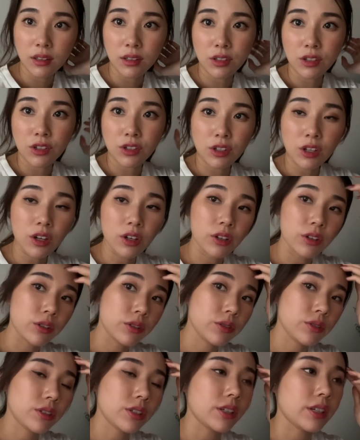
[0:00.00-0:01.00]

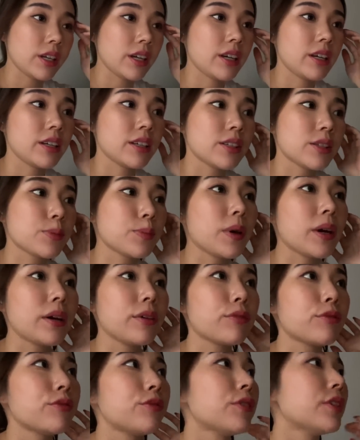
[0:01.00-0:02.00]
So today is my
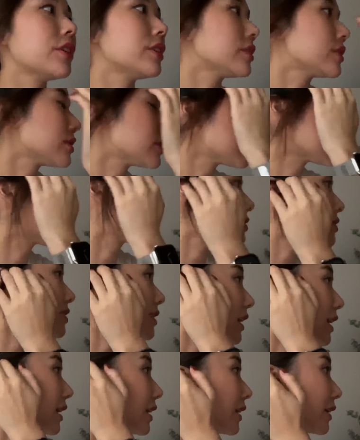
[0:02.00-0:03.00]
first
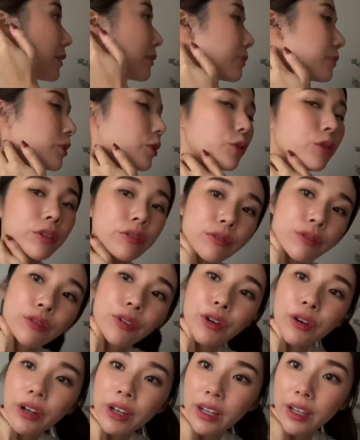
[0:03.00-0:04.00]
time going
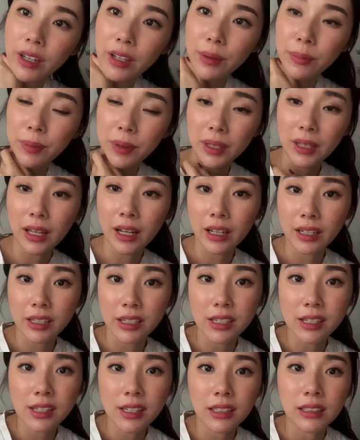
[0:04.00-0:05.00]
for a
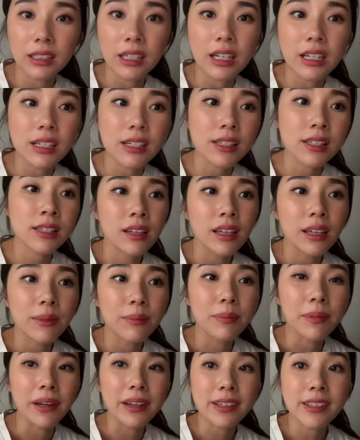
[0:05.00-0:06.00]
Pilates class
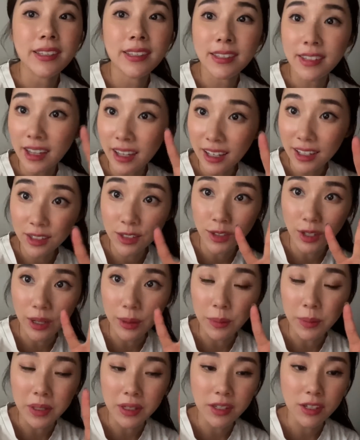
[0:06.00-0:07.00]
in my second
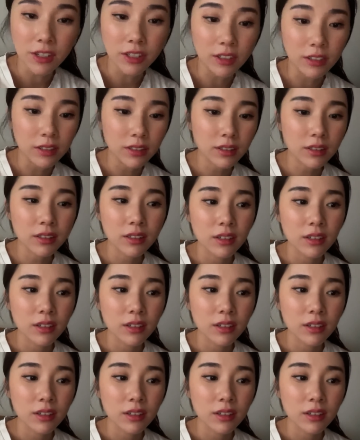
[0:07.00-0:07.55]
trimester.